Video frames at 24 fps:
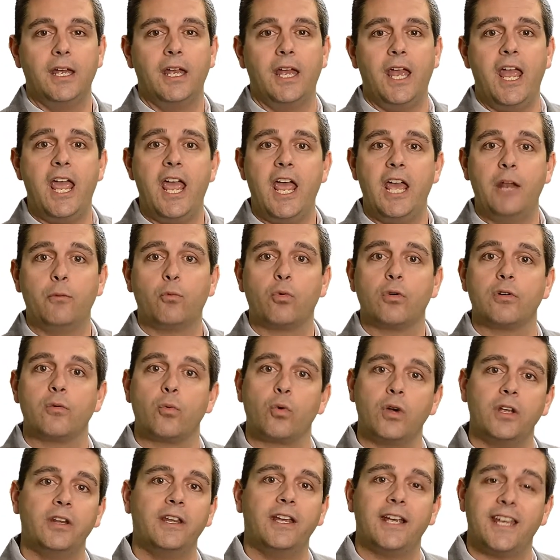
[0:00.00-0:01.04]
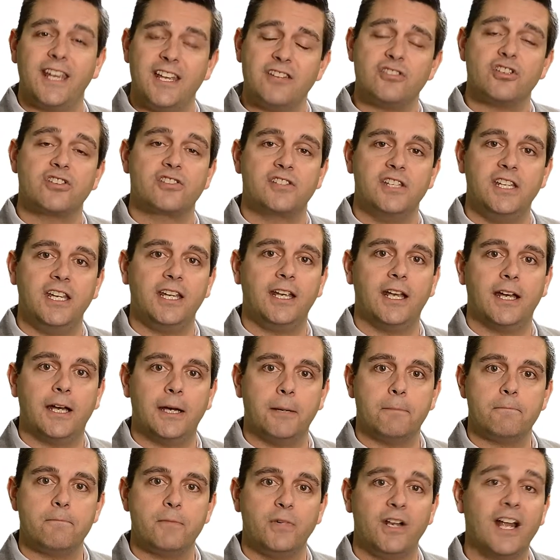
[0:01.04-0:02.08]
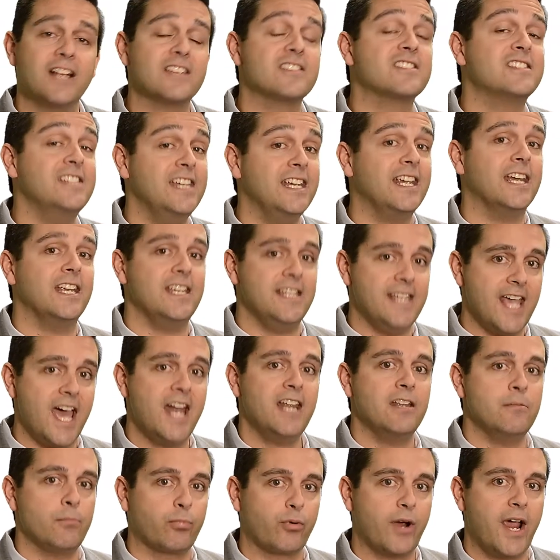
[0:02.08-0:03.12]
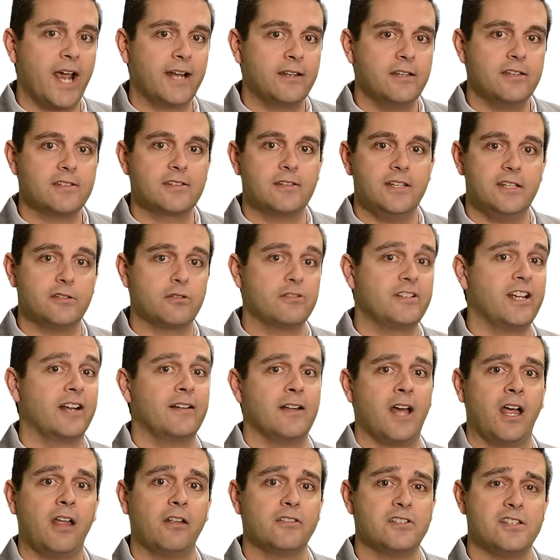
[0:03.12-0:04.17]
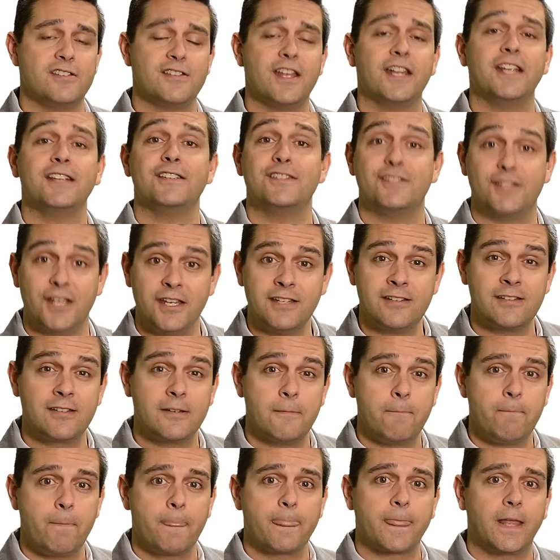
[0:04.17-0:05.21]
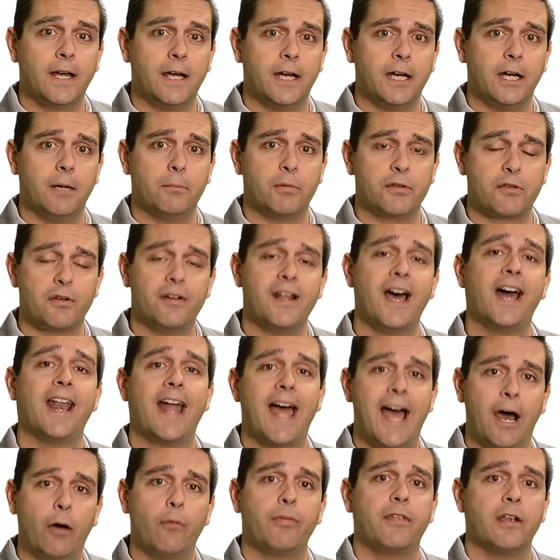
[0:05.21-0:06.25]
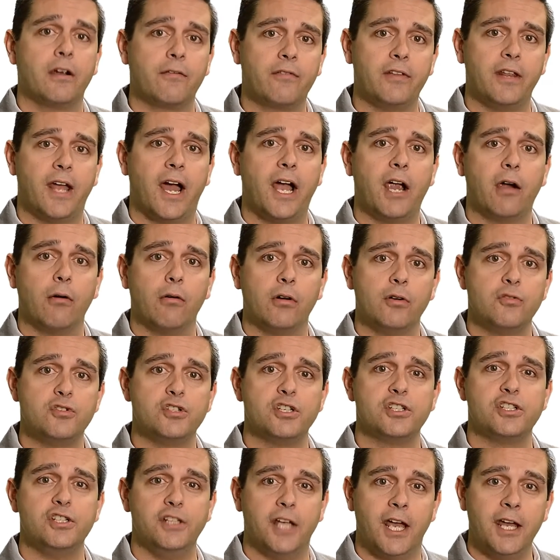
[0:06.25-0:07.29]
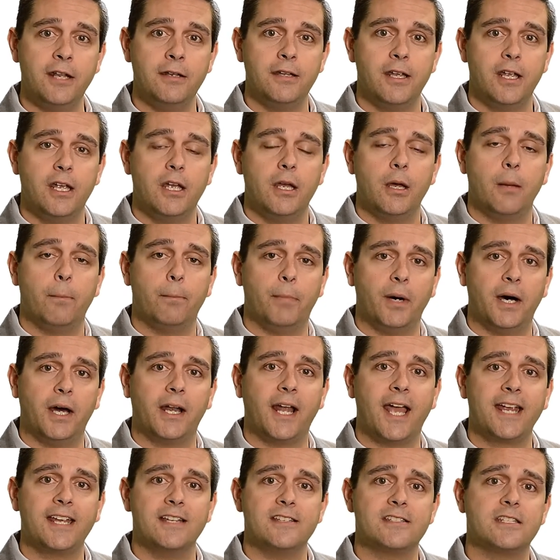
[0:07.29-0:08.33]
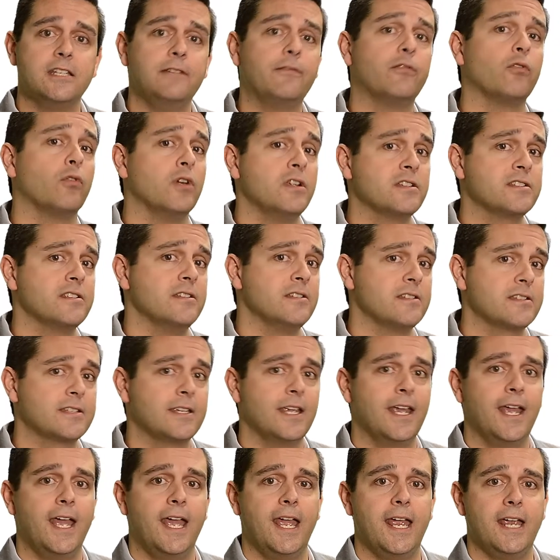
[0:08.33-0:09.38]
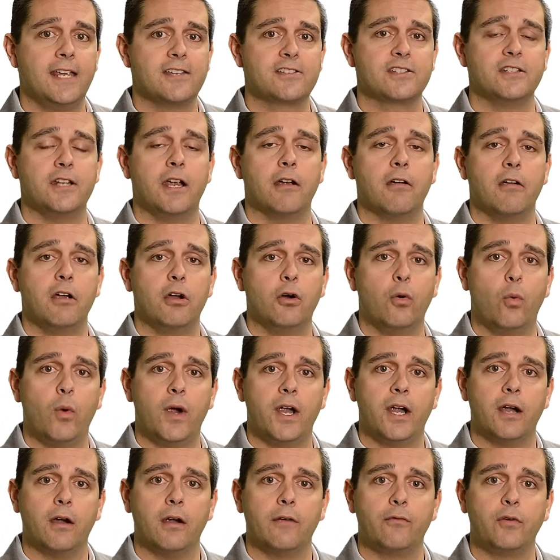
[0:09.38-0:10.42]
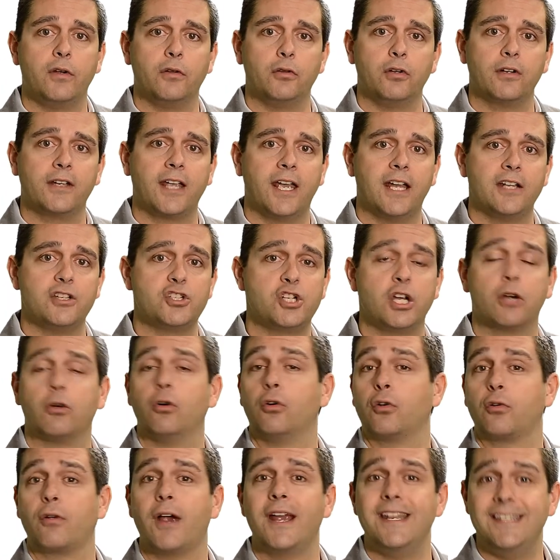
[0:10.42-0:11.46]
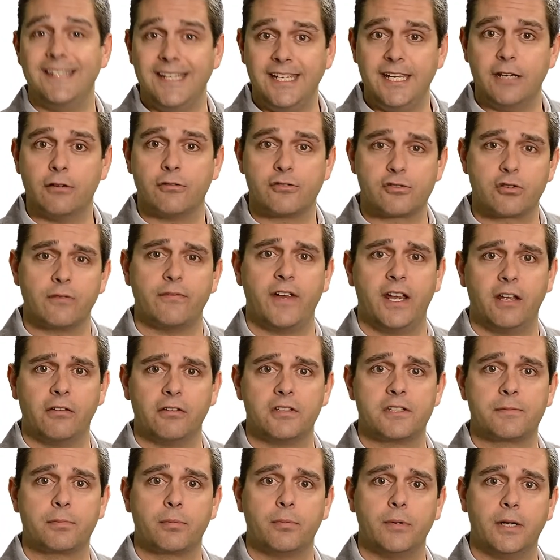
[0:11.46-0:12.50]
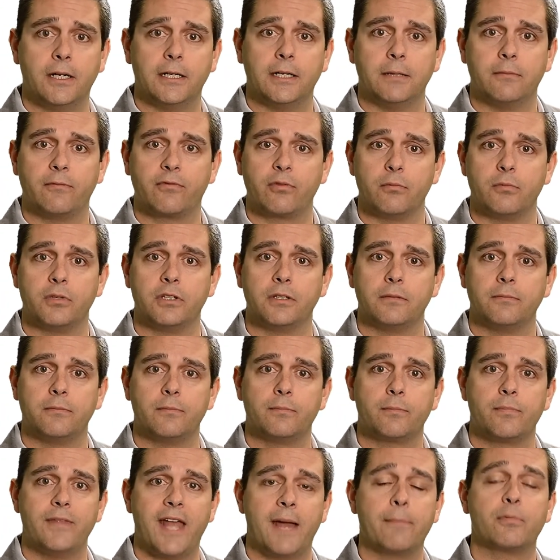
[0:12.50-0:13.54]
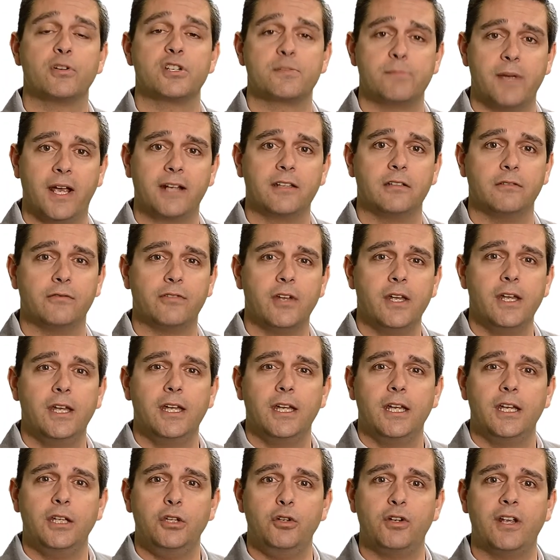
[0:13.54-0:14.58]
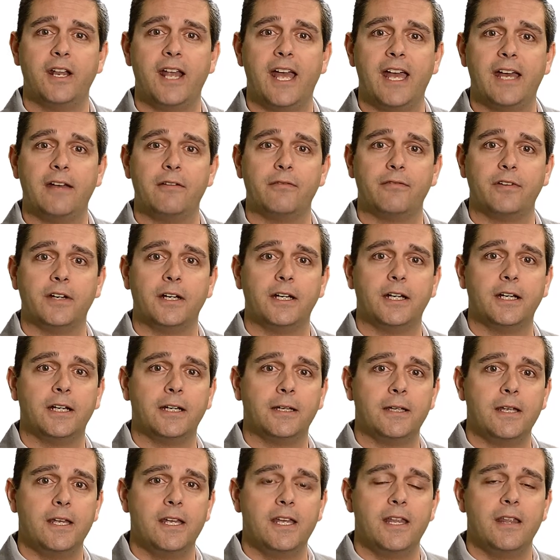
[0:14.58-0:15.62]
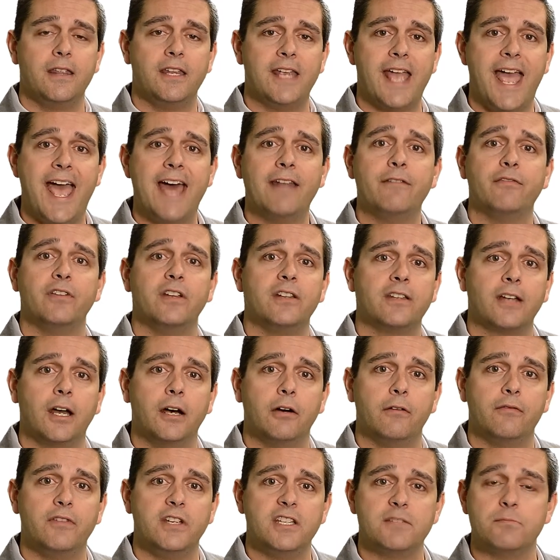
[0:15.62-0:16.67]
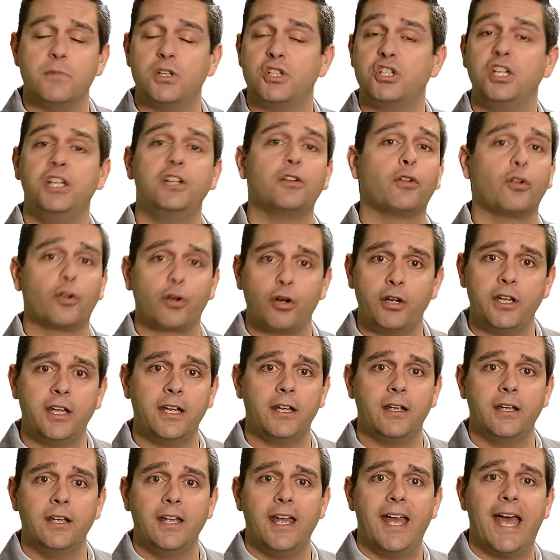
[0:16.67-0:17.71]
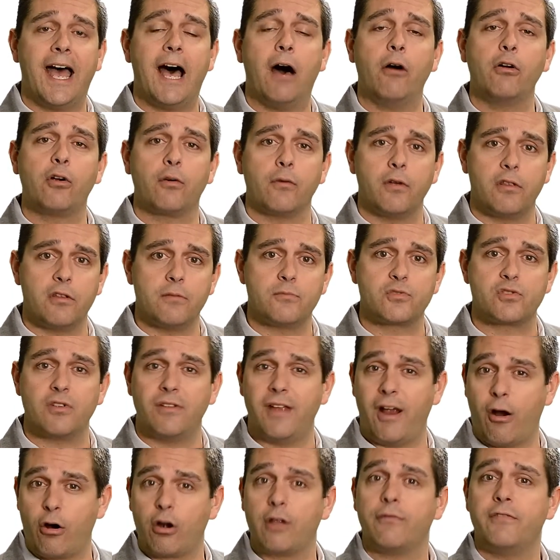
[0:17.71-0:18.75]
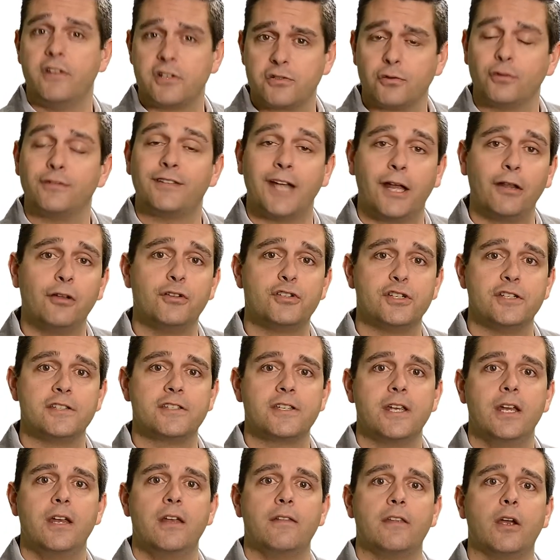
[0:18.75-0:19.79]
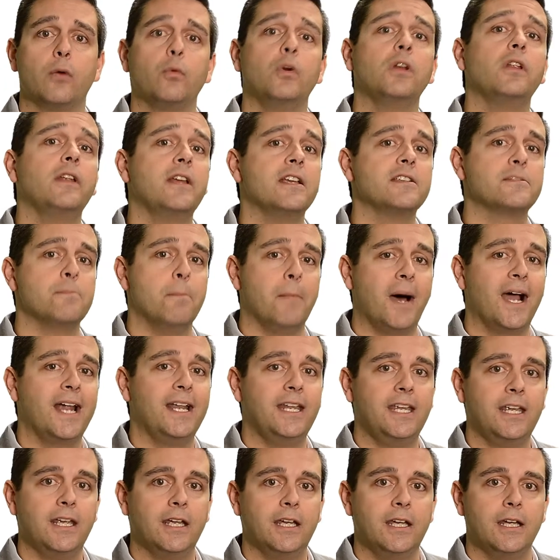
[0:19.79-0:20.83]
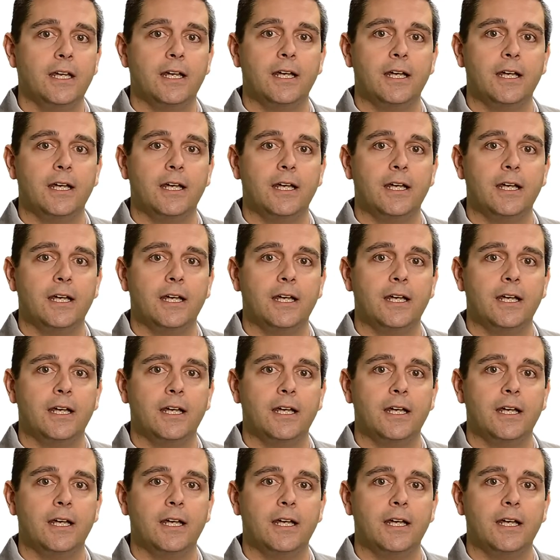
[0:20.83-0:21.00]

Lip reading: And we're really, again, just seeing, not seeing it yet in practice. These are technologies that exist, but they're not out there for the IRO just yet. But I can see, for instance, a scenario where if we look at shareholder ID or surveillance from that perspective, you can have the advent of these machine learning algorithms or the artificial intelligence that really is mining